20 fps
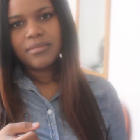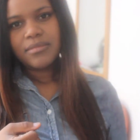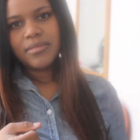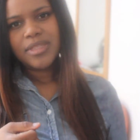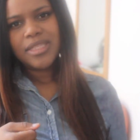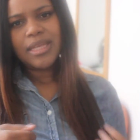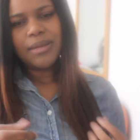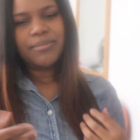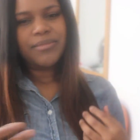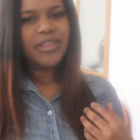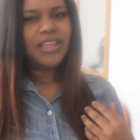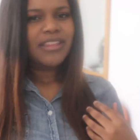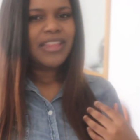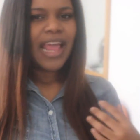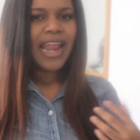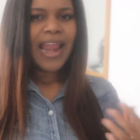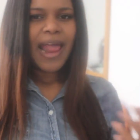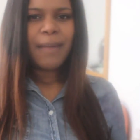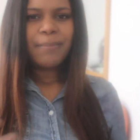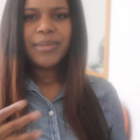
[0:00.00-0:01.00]
something
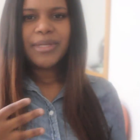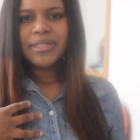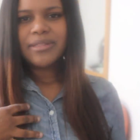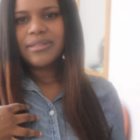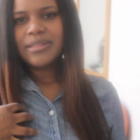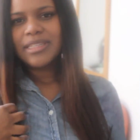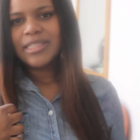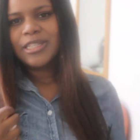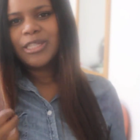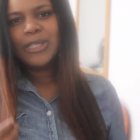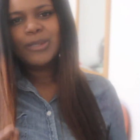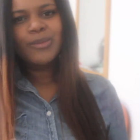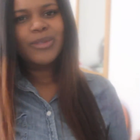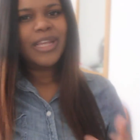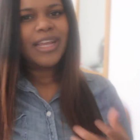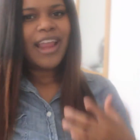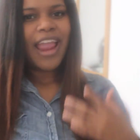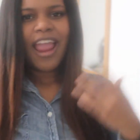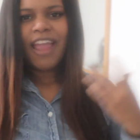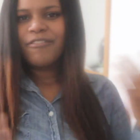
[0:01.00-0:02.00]
that happens. It seems
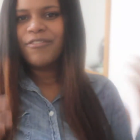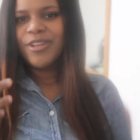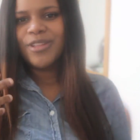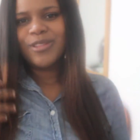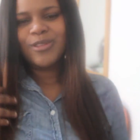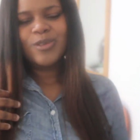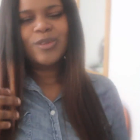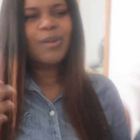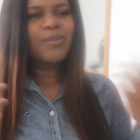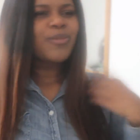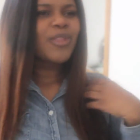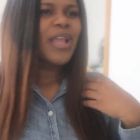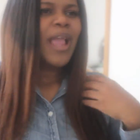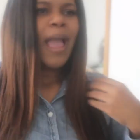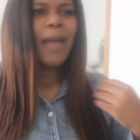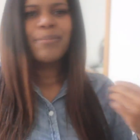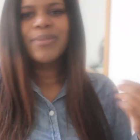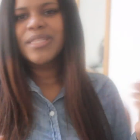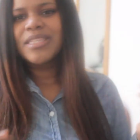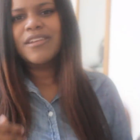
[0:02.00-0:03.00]
like something
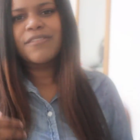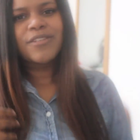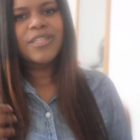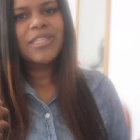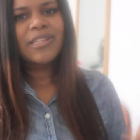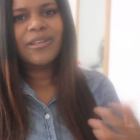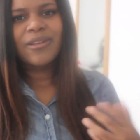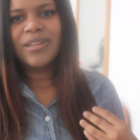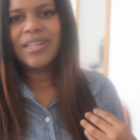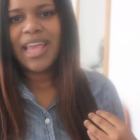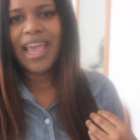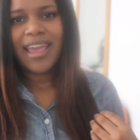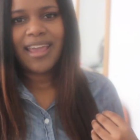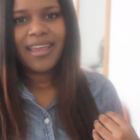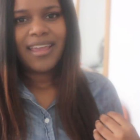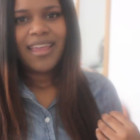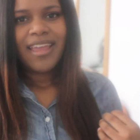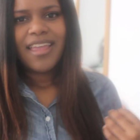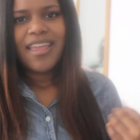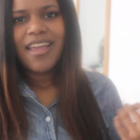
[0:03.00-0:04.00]
happens every single day
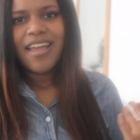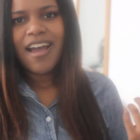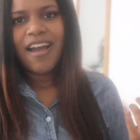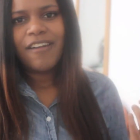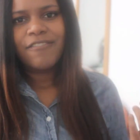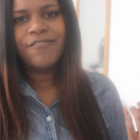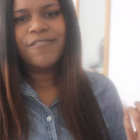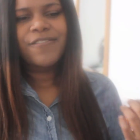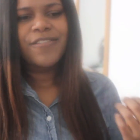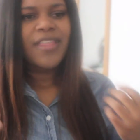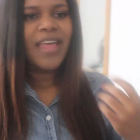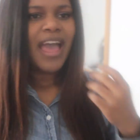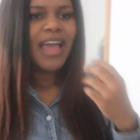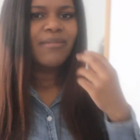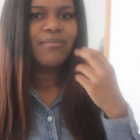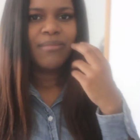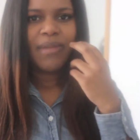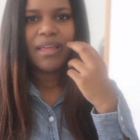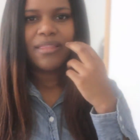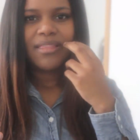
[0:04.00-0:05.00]
of
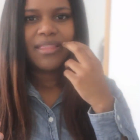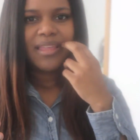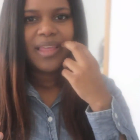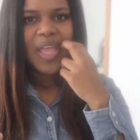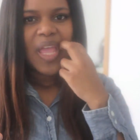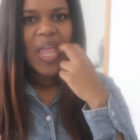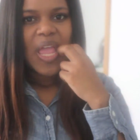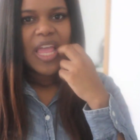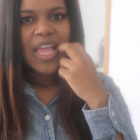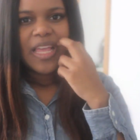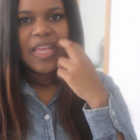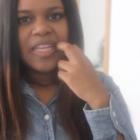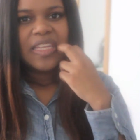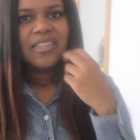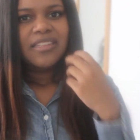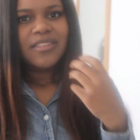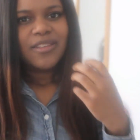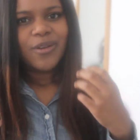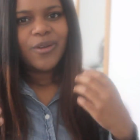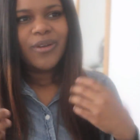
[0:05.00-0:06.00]
that month.
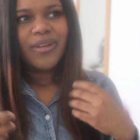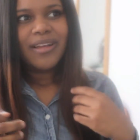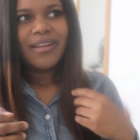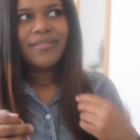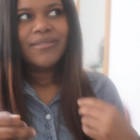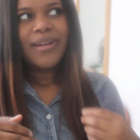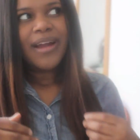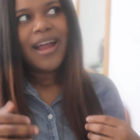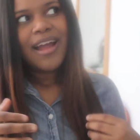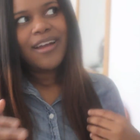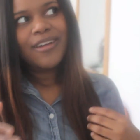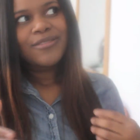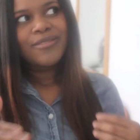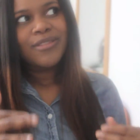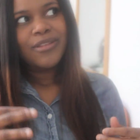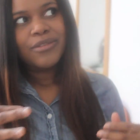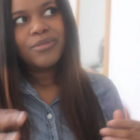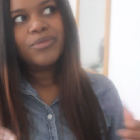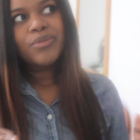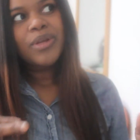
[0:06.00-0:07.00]
So
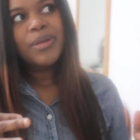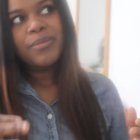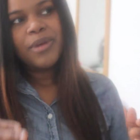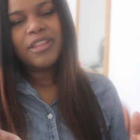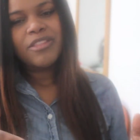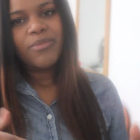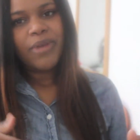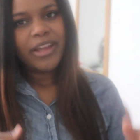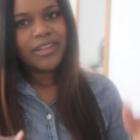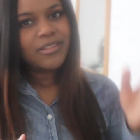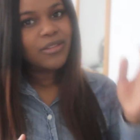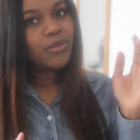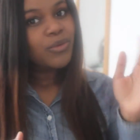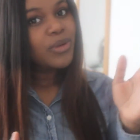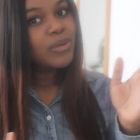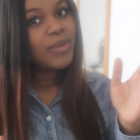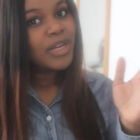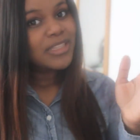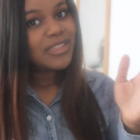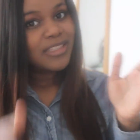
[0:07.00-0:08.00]
around the 3 month mark,
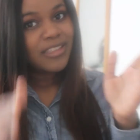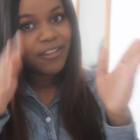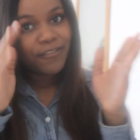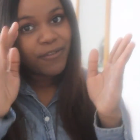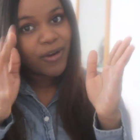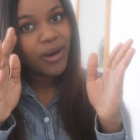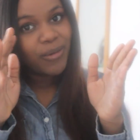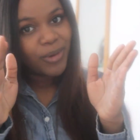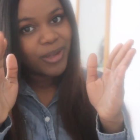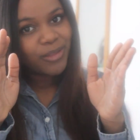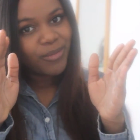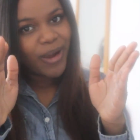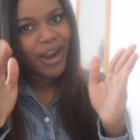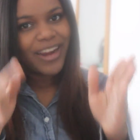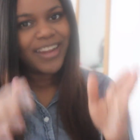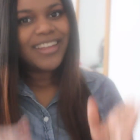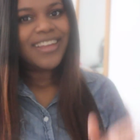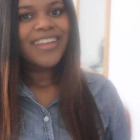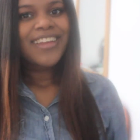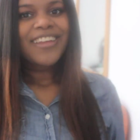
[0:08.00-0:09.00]
3 month to the 4 month
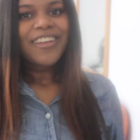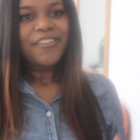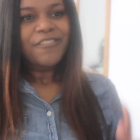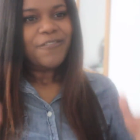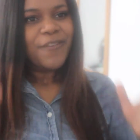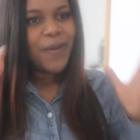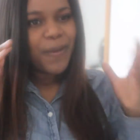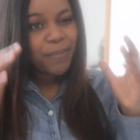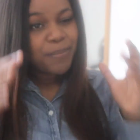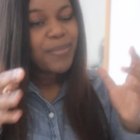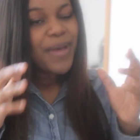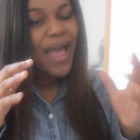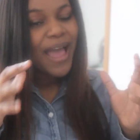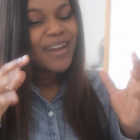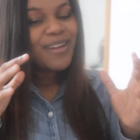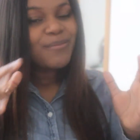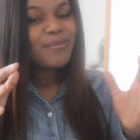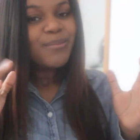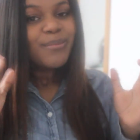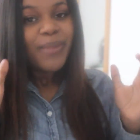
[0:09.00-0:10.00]
mark, for
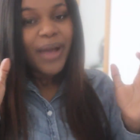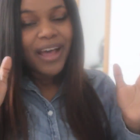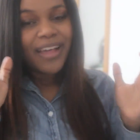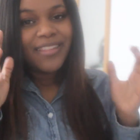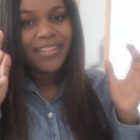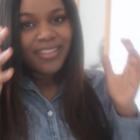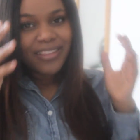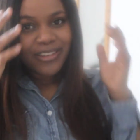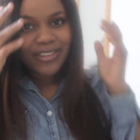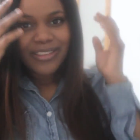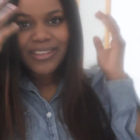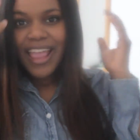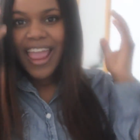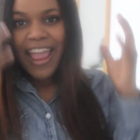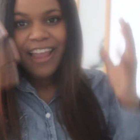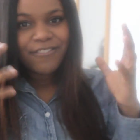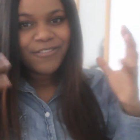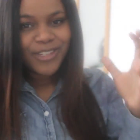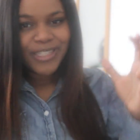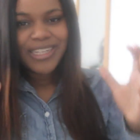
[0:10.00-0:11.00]
about a month,
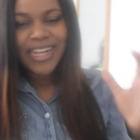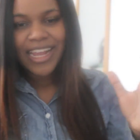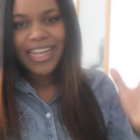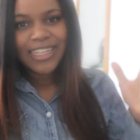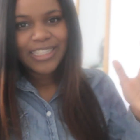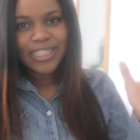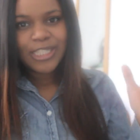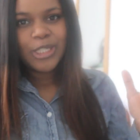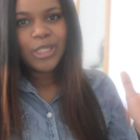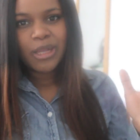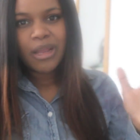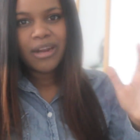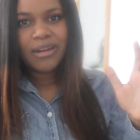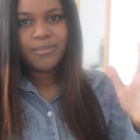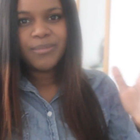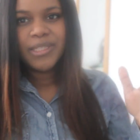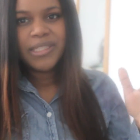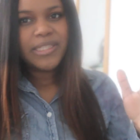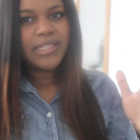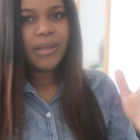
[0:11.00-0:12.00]
every day is just
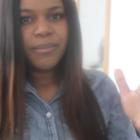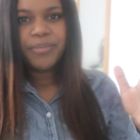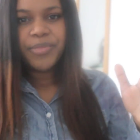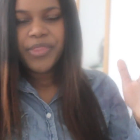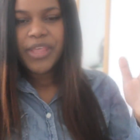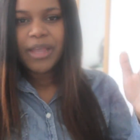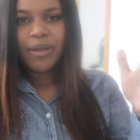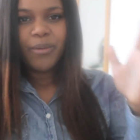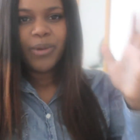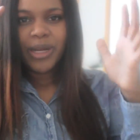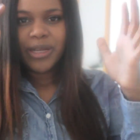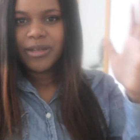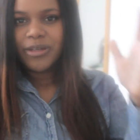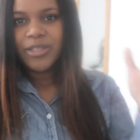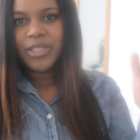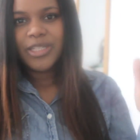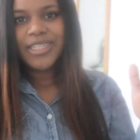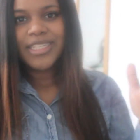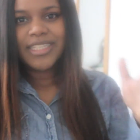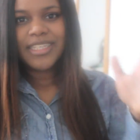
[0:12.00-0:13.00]
gonna be something where
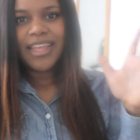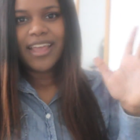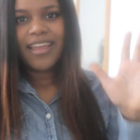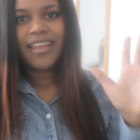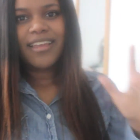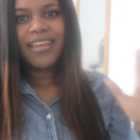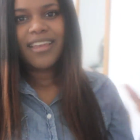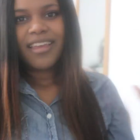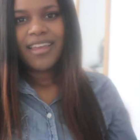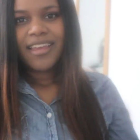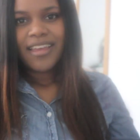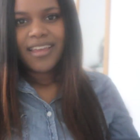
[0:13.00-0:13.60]
you're just like,